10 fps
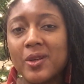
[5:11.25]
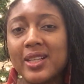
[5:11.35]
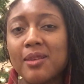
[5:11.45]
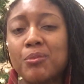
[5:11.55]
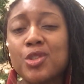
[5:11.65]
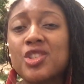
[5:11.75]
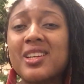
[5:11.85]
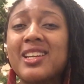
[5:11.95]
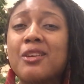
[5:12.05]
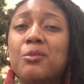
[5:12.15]
and I'm pushing
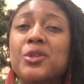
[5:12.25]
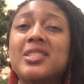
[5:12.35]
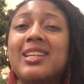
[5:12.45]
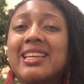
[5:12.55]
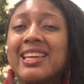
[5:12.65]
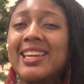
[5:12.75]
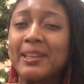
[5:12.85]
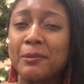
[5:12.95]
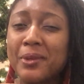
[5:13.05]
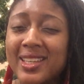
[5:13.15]
it out more to like
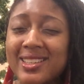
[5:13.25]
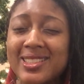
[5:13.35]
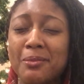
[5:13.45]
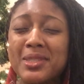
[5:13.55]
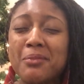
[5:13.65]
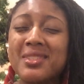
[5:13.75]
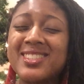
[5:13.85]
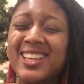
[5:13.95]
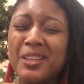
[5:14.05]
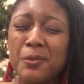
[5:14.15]
8 weeks, sometimes
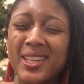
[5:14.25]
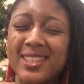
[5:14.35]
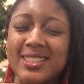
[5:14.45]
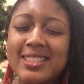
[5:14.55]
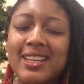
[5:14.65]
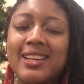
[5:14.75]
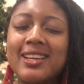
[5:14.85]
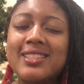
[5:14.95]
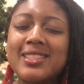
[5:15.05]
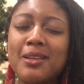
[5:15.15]
10 weeks,
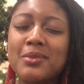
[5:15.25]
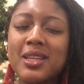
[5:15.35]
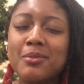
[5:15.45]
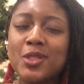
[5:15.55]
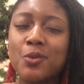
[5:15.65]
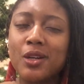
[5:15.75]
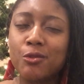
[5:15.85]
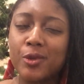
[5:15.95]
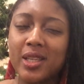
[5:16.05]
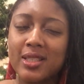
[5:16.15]
and sometimes 12
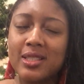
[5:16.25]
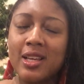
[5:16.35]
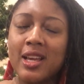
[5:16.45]
weeks.